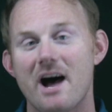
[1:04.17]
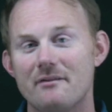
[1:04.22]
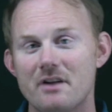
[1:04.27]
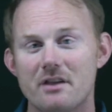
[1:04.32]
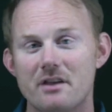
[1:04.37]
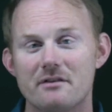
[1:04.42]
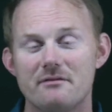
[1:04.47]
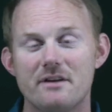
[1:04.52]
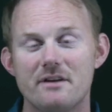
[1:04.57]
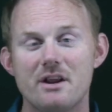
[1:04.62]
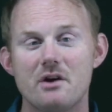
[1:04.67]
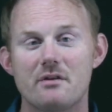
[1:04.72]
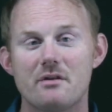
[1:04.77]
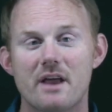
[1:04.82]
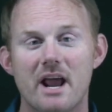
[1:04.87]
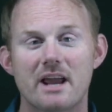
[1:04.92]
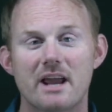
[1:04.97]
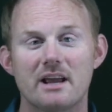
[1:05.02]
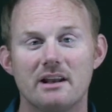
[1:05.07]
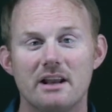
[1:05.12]
I have another video
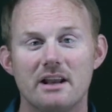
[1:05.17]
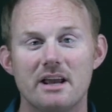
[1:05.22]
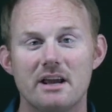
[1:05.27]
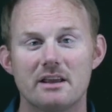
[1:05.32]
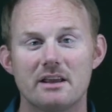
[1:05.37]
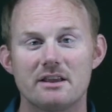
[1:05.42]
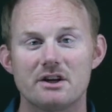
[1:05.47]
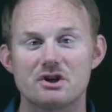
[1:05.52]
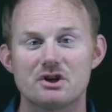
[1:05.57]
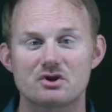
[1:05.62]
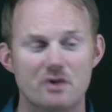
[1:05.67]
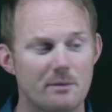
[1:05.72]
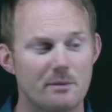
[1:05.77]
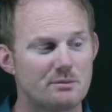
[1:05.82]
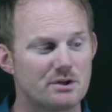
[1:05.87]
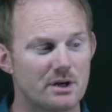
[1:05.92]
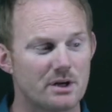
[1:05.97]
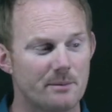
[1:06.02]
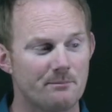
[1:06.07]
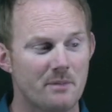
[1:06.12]
that I can link in the
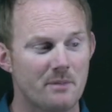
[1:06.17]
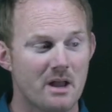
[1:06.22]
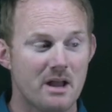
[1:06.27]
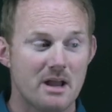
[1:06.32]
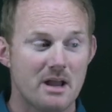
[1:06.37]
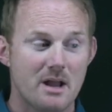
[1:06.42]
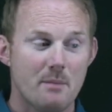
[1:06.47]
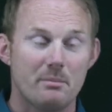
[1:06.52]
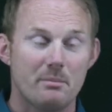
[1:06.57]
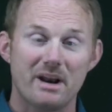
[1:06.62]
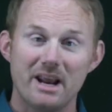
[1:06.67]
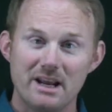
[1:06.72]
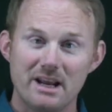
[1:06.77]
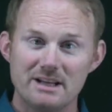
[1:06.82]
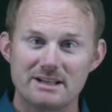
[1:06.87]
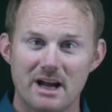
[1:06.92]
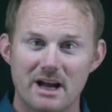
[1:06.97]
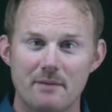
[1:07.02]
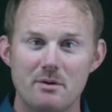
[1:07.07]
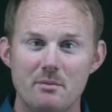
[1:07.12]
description. But
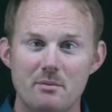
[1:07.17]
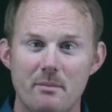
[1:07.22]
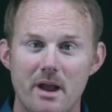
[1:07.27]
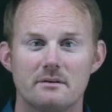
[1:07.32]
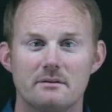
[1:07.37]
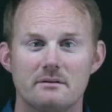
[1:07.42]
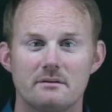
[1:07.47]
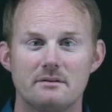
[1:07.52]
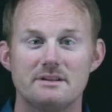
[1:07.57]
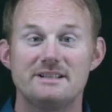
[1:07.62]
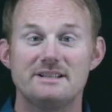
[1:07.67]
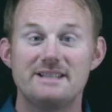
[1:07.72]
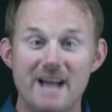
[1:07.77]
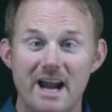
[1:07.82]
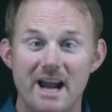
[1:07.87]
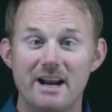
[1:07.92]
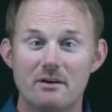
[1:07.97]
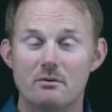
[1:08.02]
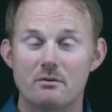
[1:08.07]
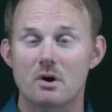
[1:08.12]
anytime you make
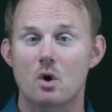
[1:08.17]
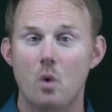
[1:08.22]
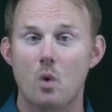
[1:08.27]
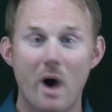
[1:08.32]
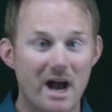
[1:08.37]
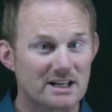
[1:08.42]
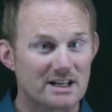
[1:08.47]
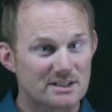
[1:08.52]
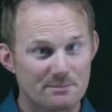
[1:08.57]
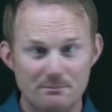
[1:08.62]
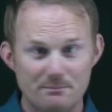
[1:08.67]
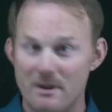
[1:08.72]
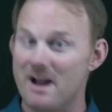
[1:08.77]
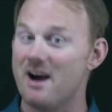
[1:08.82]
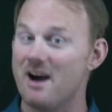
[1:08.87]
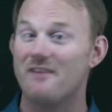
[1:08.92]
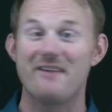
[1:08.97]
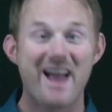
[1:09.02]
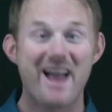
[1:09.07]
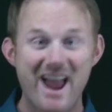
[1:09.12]
data requests
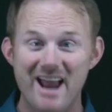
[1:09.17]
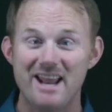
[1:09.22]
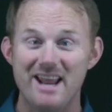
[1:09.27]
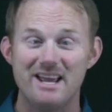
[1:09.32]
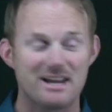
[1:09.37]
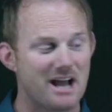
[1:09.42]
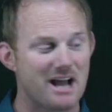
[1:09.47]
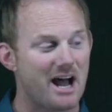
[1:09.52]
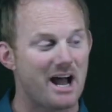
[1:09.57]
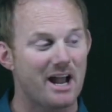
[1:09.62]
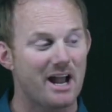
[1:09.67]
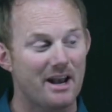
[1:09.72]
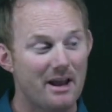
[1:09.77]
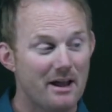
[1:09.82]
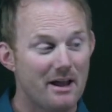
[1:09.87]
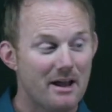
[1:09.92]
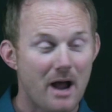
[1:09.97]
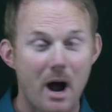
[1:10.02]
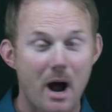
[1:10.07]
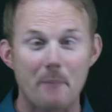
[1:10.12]
of any
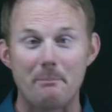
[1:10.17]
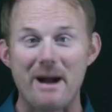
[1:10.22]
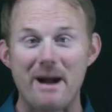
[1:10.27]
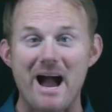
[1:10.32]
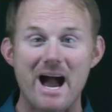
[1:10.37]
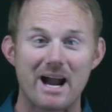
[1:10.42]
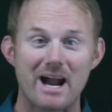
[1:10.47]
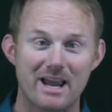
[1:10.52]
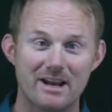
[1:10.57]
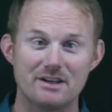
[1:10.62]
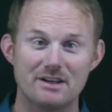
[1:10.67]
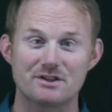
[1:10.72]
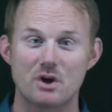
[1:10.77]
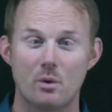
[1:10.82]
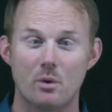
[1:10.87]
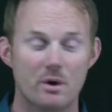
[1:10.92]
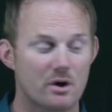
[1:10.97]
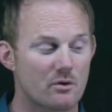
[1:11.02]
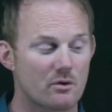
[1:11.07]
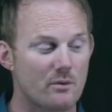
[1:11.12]
kind, a packet is
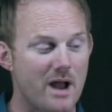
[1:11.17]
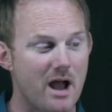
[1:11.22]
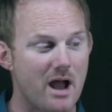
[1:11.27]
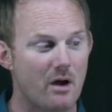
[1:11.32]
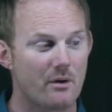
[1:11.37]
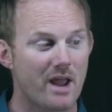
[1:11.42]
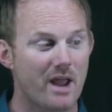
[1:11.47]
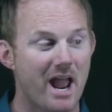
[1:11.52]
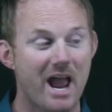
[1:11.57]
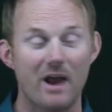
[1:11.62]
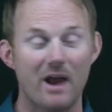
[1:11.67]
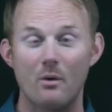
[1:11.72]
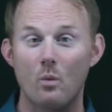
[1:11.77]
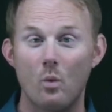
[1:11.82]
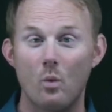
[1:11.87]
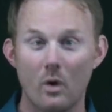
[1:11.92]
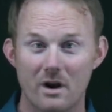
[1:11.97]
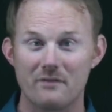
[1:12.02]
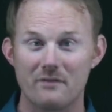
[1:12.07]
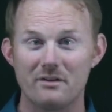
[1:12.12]
going around.
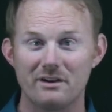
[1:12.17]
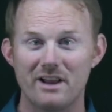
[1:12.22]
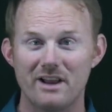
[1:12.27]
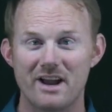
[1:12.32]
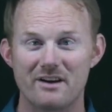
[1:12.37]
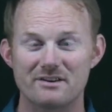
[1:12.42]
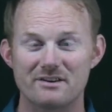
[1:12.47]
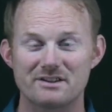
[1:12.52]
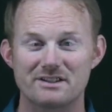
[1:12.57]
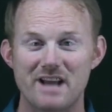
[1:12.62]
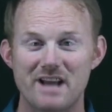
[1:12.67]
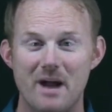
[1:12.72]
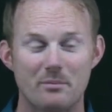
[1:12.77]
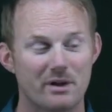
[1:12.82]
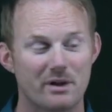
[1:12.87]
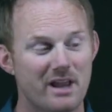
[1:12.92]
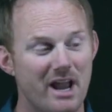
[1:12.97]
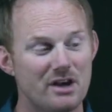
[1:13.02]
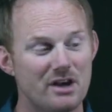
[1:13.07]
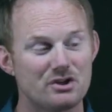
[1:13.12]
And one of the layers is
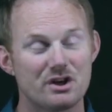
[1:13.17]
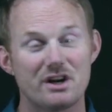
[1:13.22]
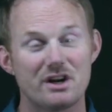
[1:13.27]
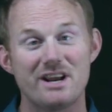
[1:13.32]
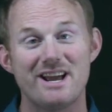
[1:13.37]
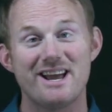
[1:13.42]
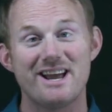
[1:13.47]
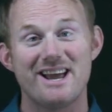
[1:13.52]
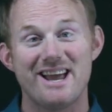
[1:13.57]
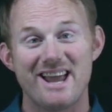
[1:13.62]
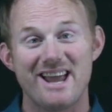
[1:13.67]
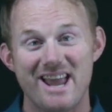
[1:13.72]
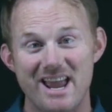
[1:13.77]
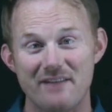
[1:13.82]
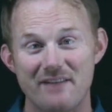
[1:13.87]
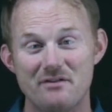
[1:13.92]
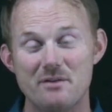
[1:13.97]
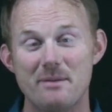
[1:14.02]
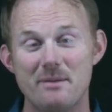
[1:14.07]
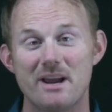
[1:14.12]
application.
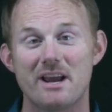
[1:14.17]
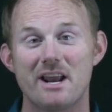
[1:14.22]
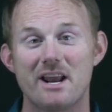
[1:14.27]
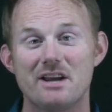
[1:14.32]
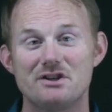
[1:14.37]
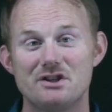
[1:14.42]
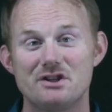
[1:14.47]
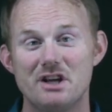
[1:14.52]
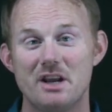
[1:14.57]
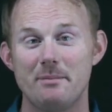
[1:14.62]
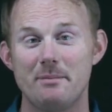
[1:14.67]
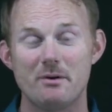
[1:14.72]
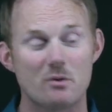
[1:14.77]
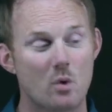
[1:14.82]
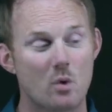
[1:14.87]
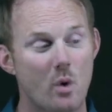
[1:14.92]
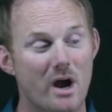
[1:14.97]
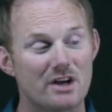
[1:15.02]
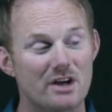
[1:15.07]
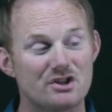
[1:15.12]
If you make an HTTP
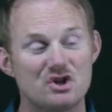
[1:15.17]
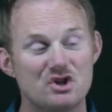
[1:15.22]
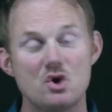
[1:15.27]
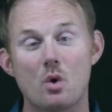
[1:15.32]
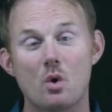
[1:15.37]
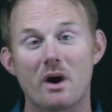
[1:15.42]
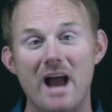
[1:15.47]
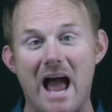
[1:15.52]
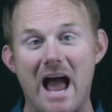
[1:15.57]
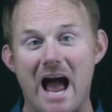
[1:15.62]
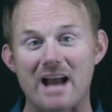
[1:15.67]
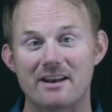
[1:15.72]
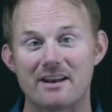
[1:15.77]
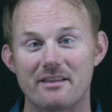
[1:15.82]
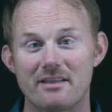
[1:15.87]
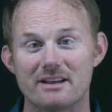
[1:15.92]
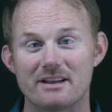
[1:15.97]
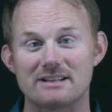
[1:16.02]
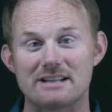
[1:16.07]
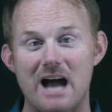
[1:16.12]
request, you are
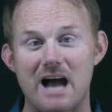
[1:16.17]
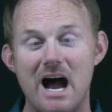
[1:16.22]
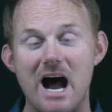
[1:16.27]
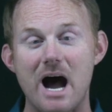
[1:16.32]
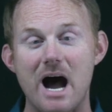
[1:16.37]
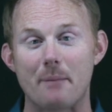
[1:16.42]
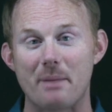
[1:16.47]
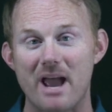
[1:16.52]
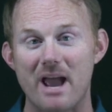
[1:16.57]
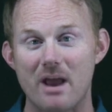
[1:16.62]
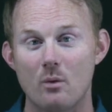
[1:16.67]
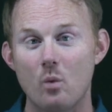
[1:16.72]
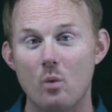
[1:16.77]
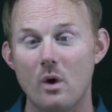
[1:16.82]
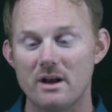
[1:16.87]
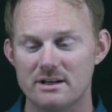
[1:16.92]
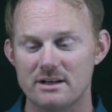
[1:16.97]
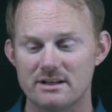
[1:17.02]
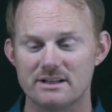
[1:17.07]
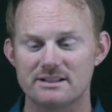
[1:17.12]
at the top. And
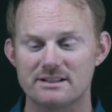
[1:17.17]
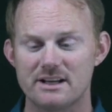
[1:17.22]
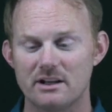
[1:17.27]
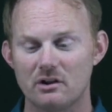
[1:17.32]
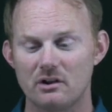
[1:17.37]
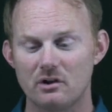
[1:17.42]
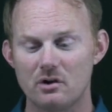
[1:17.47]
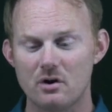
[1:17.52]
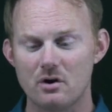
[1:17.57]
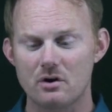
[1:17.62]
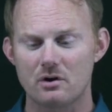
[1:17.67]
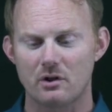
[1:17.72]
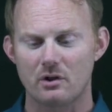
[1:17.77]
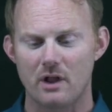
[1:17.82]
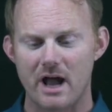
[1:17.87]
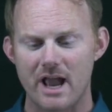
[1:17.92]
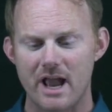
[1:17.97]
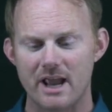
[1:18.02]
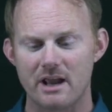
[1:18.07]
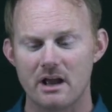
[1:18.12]
what does it look
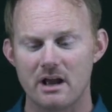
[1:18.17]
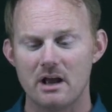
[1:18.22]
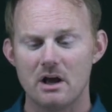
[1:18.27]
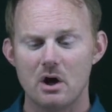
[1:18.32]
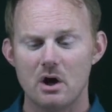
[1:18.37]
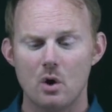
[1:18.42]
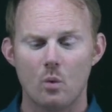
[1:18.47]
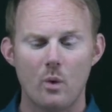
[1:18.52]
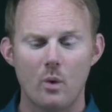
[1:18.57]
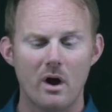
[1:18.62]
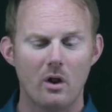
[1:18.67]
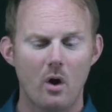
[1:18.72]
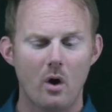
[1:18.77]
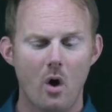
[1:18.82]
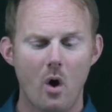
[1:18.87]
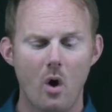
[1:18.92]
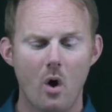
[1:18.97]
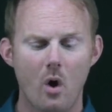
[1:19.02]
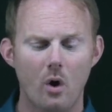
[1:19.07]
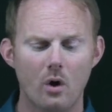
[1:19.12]
like? Well,
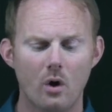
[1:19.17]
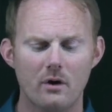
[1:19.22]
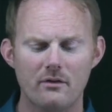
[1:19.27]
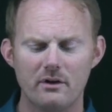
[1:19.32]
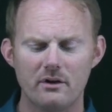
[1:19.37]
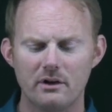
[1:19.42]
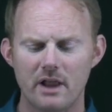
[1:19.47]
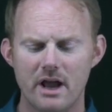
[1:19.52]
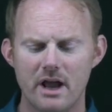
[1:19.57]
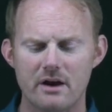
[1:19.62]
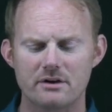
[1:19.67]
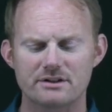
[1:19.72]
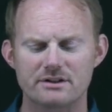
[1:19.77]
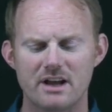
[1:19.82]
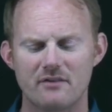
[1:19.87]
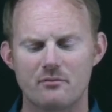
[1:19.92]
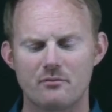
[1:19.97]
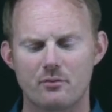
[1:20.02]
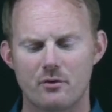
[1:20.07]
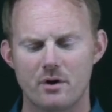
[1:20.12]
all of the layers
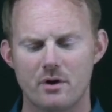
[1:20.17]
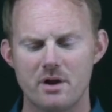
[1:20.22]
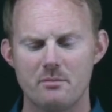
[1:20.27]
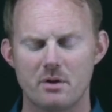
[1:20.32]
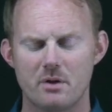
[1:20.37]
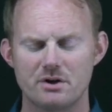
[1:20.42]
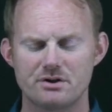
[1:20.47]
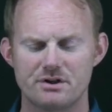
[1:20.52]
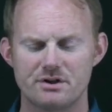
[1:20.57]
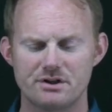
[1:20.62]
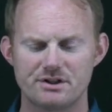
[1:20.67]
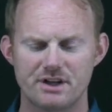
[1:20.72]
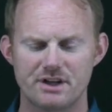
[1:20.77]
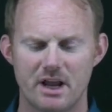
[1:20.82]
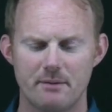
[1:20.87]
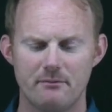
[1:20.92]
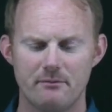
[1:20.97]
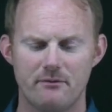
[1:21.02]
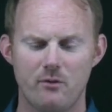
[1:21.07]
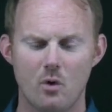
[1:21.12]
have pretty much the
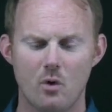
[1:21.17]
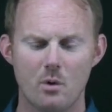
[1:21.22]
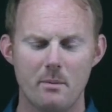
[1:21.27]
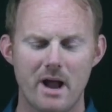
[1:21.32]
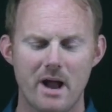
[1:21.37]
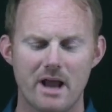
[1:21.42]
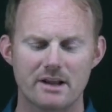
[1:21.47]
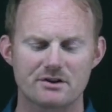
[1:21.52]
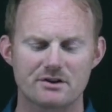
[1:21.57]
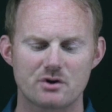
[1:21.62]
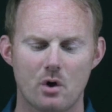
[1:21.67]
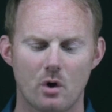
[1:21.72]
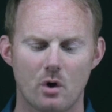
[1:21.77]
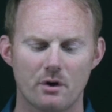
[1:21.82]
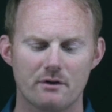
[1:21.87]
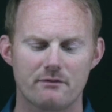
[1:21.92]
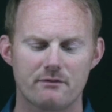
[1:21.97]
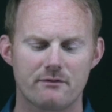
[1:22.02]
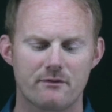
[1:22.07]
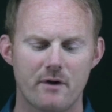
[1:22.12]
same format. It's
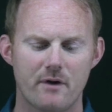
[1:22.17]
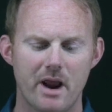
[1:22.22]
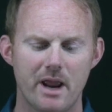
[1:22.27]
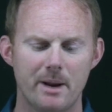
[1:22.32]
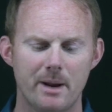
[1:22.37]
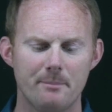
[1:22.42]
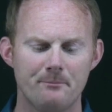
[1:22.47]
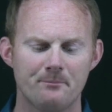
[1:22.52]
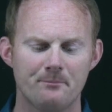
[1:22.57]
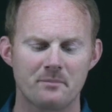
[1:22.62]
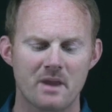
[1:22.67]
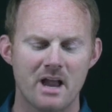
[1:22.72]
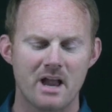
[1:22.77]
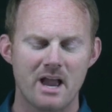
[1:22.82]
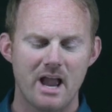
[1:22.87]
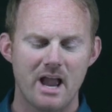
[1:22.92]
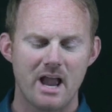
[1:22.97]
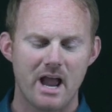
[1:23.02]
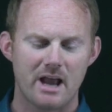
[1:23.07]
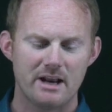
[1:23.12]
called a frame
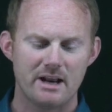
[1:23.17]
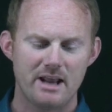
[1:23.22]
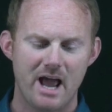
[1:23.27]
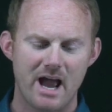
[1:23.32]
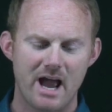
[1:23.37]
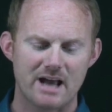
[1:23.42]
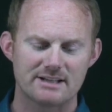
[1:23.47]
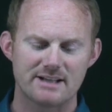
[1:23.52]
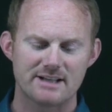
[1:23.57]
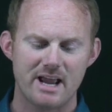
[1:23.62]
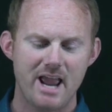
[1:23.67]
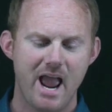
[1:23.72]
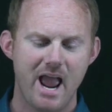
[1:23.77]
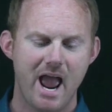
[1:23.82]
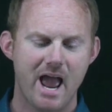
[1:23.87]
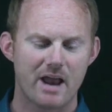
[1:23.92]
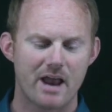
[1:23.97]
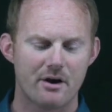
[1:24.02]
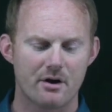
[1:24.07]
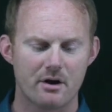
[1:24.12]
and it has a
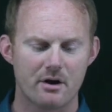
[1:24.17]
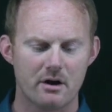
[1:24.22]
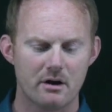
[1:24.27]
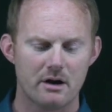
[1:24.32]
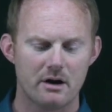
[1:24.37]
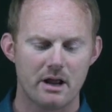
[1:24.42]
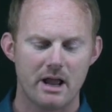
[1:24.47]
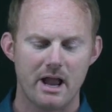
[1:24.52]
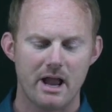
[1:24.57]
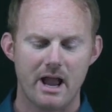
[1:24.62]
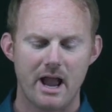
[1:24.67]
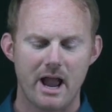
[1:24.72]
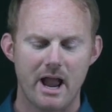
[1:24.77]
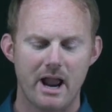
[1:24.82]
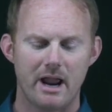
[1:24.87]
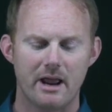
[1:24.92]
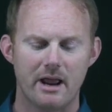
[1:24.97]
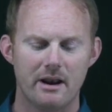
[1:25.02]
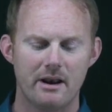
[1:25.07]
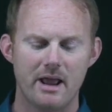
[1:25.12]
header
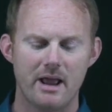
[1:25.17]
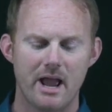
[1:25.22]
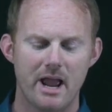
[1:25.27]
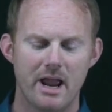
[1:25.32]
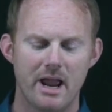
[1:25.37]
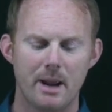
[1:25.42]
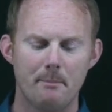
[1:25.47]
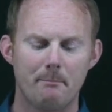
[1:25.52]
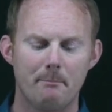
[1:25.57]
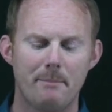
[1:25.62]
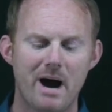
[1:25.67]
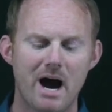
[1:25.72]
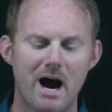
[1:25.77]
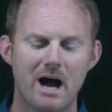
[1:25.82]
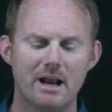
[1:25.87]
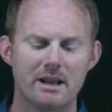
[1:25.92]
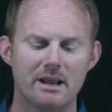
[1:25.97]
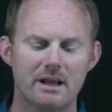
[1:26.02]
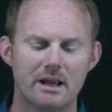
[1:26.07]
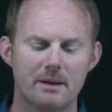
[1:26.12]
and a
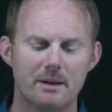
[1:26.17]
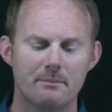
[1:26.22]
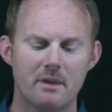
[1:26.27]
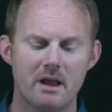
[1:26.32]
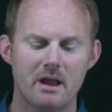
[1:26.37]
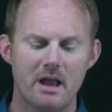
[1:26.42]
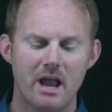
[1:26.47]
body.